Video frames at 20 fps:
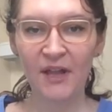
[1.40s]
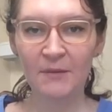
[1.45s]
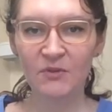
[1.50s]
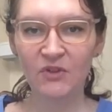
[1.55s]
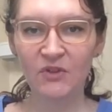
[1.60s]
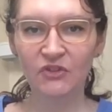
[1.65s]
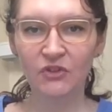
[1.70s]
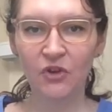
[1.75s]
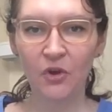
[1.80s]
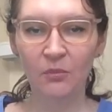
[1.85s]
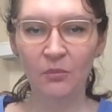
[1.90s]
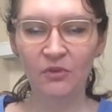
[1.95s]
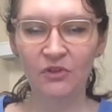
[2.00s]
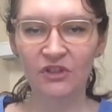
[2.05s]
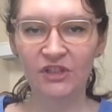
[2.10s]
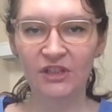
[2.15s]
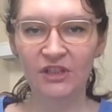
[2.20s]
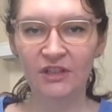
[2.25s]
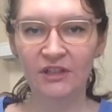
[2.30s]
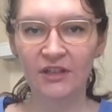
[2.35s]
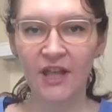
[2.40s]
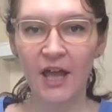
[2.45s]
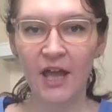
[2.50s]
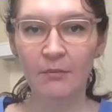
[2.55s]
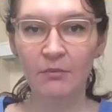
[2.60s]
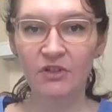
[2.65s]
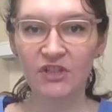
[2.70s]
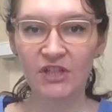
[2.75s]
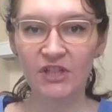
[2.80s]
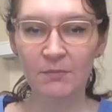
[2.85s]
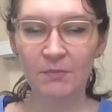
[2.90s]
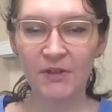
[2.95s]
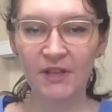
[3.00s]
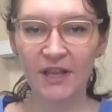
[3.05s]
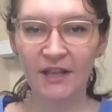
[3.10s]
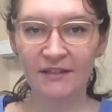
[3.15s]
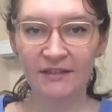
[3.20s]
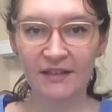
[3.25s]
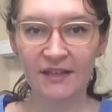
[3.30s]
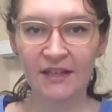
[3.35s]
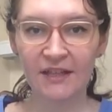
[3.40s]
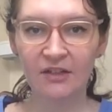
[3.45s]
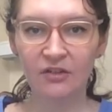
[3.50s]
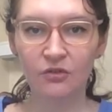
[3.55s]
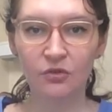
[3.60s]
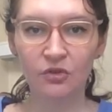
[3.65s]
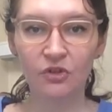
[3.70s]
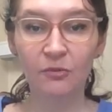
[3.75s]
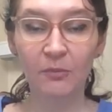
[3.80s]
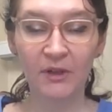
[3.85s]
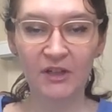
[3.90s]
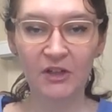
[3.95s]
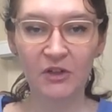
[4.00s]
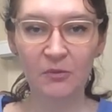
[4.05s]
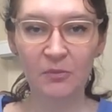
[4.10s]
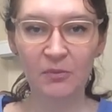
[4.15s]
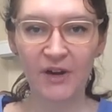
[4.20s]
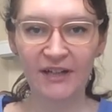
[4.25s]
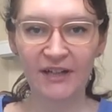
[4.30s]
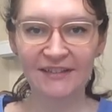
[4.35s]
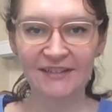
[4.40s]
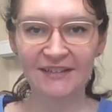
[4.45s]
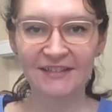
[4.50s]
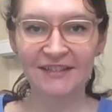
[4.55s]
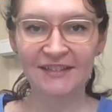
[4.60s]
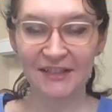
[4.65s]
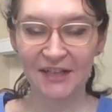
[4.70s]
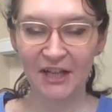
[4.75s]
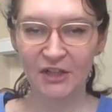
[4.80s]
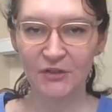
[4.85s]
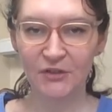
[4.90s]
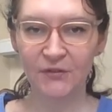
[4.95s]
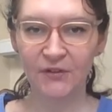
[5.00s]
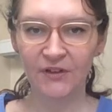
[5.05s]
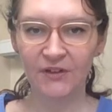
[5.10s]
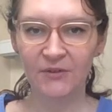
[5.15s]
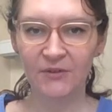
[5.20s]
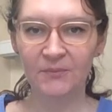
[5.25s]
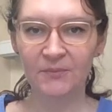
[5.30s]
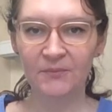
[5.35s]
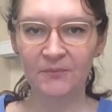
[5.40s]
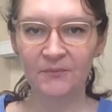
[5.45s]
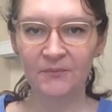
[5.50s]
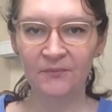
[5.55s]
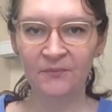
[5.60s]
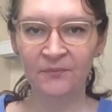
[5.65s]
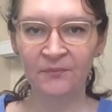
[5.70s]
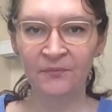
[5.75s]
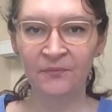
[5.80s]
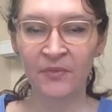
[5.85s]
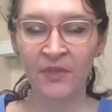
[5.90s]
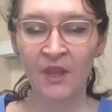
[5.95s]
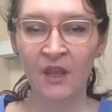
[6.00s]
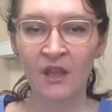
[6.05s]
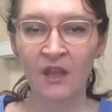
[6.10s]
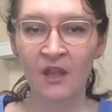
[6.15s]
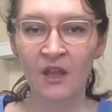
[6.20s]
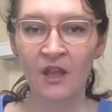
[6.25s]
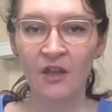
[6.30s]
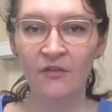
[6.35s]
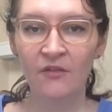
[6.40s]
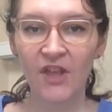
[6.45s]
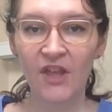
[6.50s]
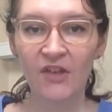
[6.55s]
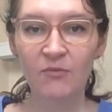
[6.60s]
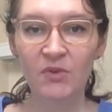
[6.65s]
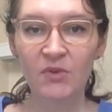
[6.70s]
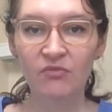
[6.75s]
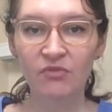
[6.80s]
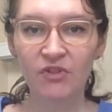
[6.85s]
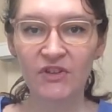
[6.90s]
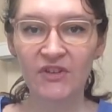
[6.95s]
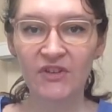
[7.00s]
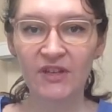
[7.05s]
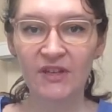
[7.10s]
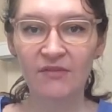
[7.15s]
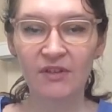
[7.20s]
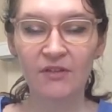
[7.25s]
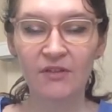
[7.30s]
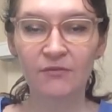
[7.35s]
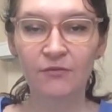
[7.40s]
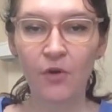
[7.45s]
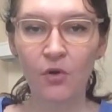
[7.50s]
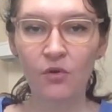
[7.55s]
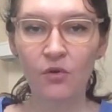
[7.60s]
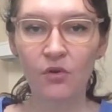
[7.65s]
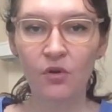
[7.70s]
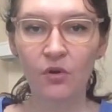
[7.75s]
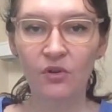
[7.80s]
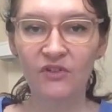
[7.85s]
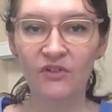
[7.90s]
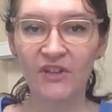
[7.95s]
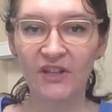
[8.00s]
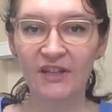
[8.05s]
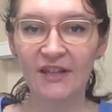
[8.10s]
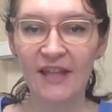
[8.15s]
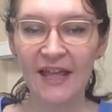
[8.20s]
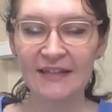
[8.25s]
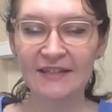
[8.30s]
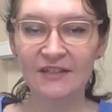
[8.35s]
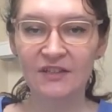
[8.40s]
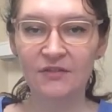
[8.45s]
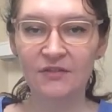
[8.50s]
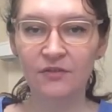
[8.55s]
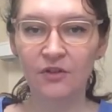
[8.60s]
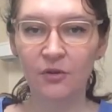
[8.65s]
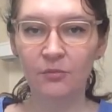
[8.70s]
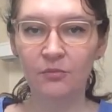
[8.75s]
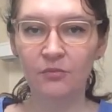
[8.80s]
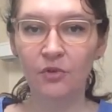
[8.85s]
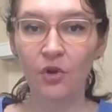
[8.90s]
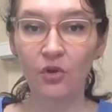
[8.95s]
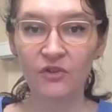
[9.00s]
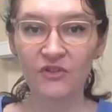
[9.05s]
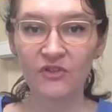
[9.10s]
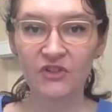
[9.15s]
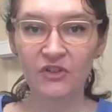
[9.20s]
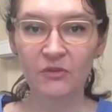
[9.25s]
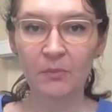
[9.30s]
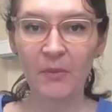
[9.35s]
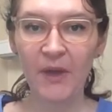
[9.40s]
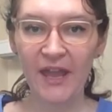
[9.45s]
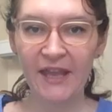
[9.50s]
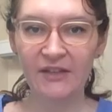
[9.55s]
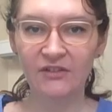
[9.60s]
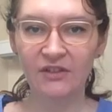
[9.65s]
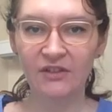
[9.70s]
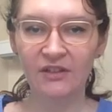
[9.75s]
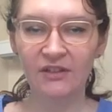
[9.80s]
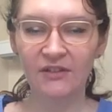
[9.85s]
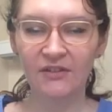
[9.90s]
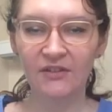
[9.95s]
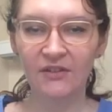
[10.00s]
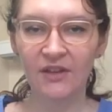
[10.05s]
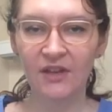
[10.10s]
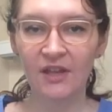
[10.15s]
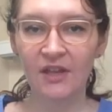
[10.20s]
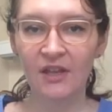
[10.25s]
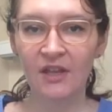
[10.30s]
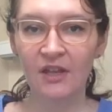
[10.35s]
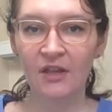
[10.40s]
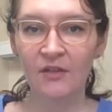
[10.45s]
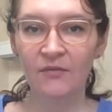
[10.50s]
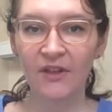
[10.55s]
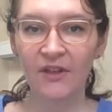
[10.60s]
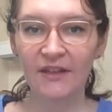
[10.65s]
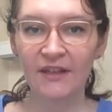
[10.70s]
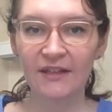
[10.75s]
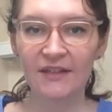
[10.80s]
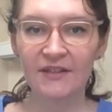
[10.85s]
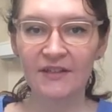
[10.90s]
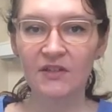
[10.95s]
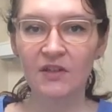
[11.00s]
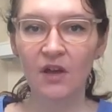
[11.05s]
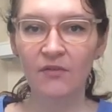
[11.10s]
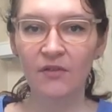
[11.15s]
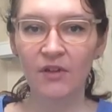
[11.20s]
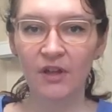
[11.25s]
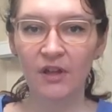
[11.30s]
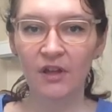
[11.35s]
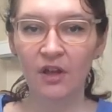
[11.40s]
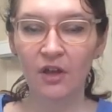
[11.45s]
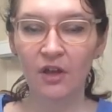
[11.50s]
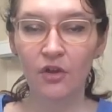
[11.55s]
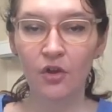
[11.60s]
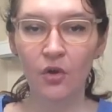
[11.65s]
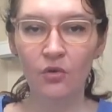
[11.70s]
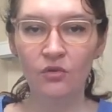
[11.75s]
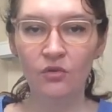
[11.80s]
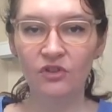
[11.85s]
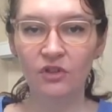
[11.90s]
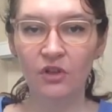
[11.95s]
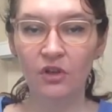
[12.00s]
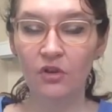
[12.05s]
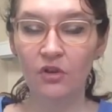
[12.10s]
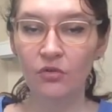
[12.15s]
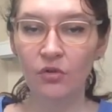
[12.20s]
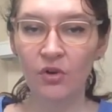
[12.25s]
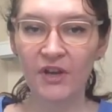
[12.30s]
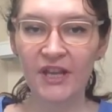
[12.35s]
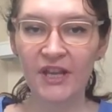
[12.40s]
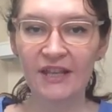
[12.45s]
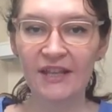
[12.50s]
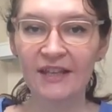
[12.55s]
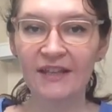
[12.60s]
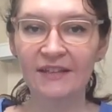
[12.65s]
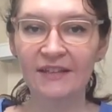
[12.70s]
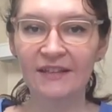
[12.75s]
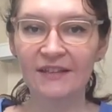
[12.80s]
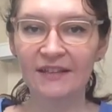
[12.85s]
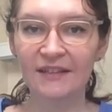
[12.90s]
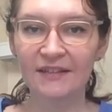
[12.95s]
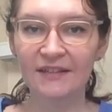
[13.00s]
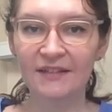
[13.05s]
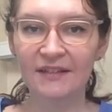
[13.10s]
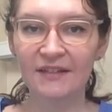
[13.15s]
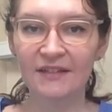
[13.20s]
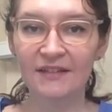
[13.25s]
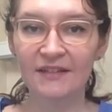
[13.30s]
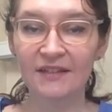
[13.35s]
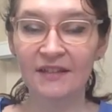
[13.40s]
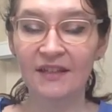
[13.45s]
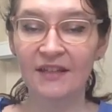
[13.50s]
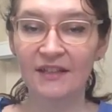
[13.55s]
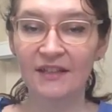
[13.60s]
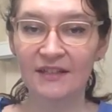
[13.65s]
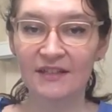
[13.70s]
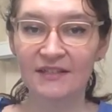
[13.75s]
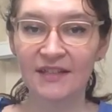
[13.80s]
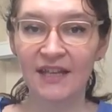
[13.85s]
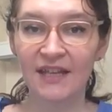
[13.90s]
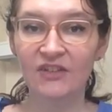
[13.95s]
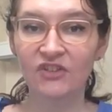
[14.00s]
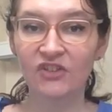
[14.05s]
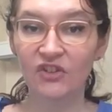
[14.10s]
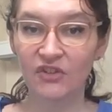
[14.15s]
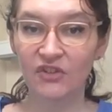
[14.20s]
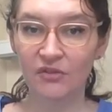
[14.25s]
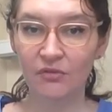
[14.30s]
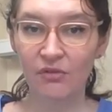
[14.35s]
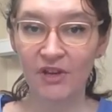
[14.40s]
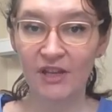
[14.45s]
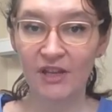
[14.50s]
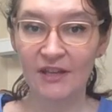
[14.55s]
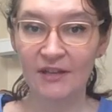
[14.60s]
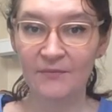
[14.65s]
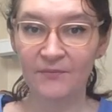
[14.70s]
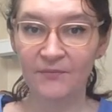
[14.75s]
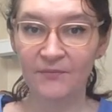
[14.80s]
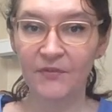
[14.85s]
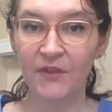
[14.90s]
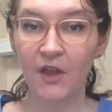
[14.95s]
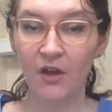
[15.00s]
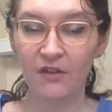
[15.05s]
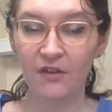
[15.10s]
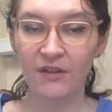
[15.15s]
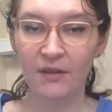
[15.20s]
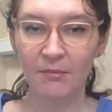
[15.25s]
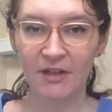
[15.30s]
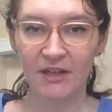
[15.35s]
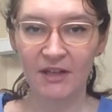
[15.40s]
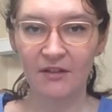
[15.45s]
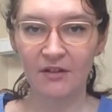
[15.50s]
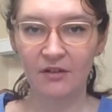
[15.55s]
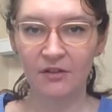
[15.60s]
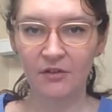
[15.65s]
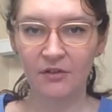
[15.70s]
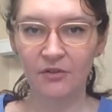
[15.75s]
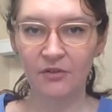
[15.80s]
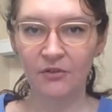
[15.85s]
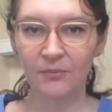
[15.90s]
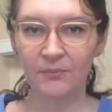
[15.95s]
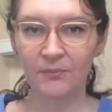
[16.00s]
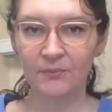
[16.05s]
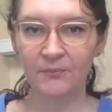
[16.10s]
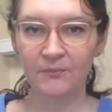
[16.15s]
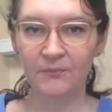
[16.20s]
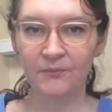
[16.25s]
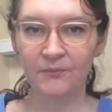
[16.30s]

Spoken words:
name's Dr. Komloshi. I'm a GP at King's North Medical Practice in Ashford. We have been receiving phone calls and letters from concerned patients when they discover a code chronic kidney disease stage 3 on their medical notes.